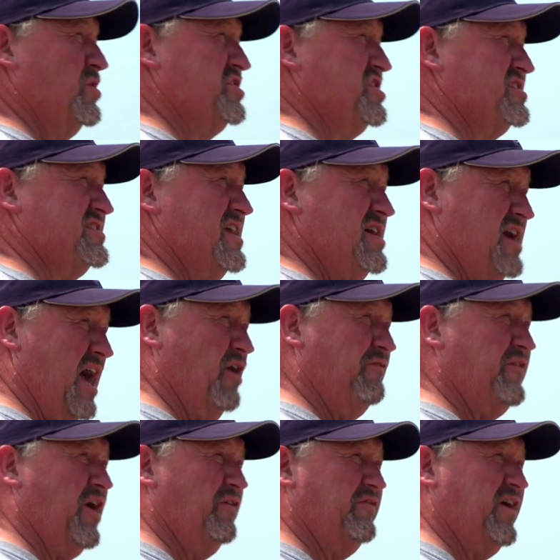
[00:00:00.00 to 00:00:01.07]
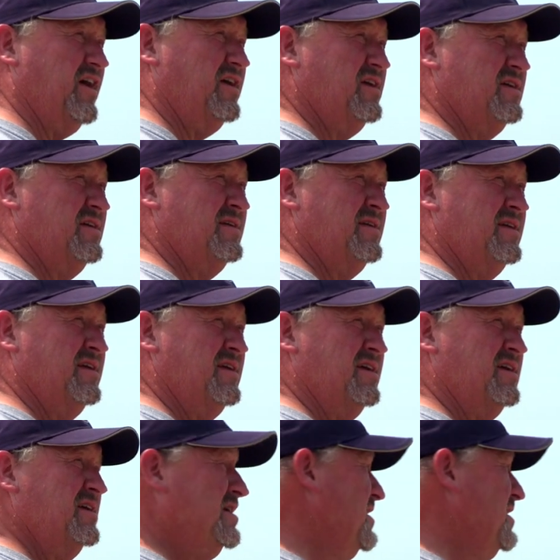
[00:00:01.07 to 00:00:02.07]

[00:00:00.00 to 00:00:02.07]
which is alfalfa. Alfalfa